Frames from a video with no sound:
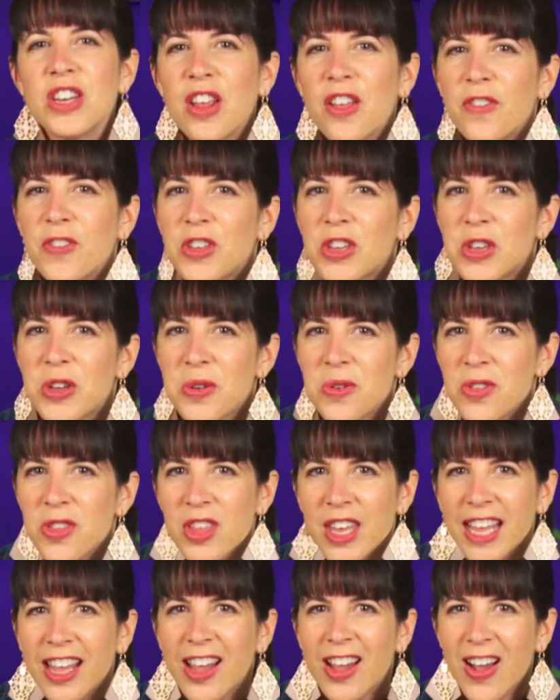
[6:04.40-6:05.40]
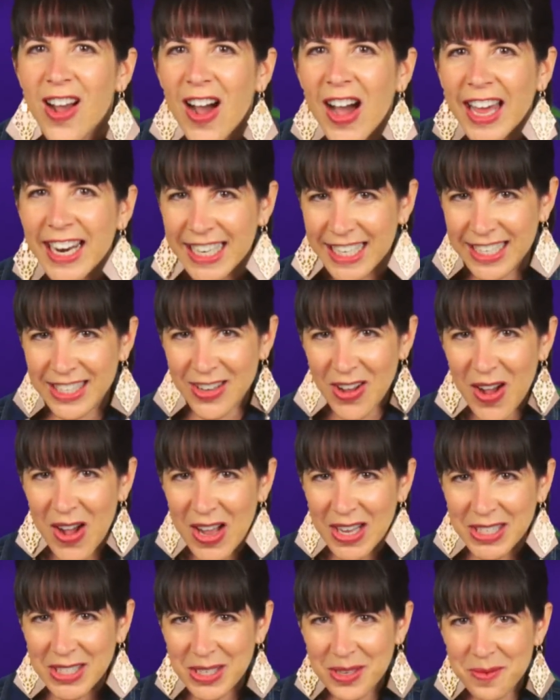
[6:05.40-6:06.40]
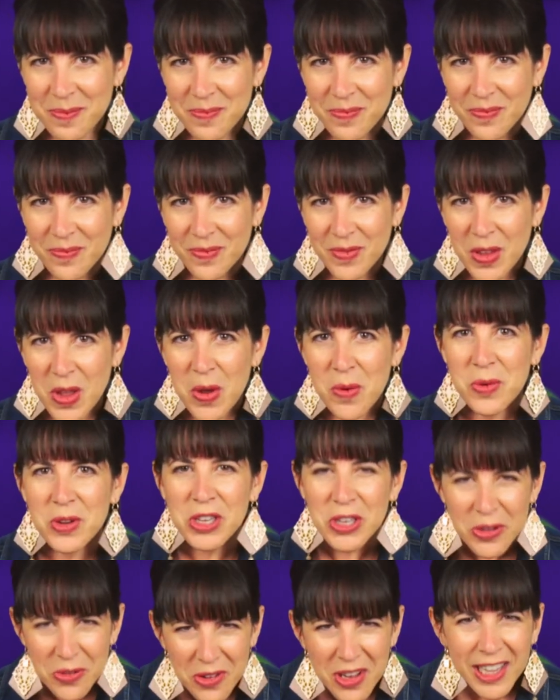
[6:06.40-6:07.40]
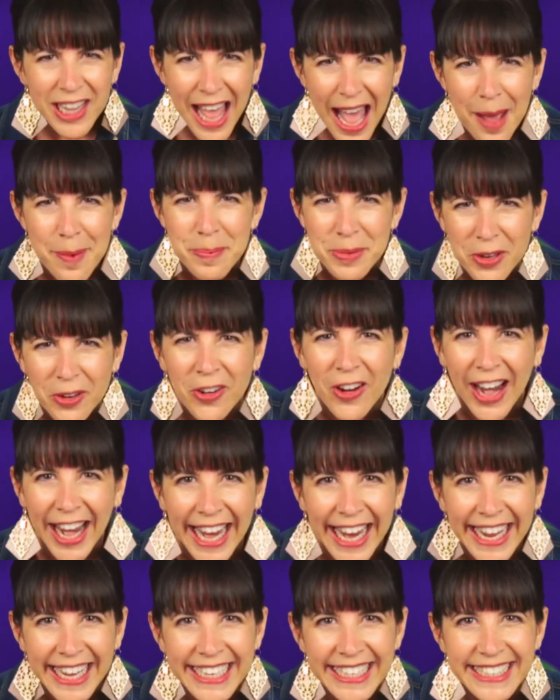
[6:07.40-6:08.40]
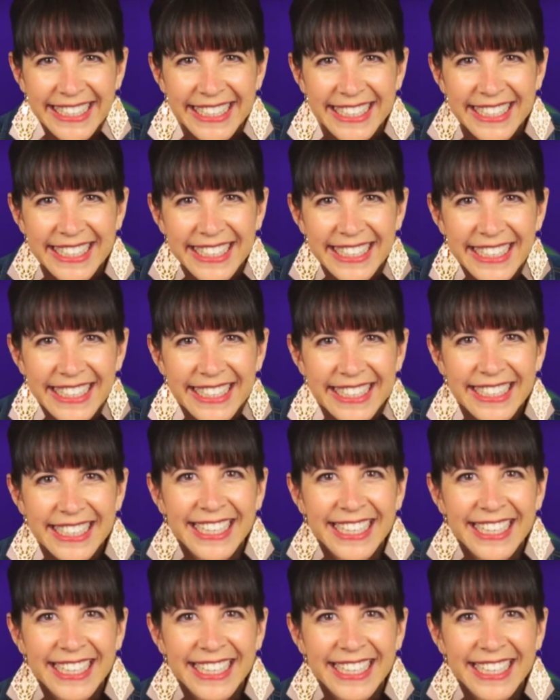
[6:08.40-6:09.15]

If you think God is awesome, will you clap your hands?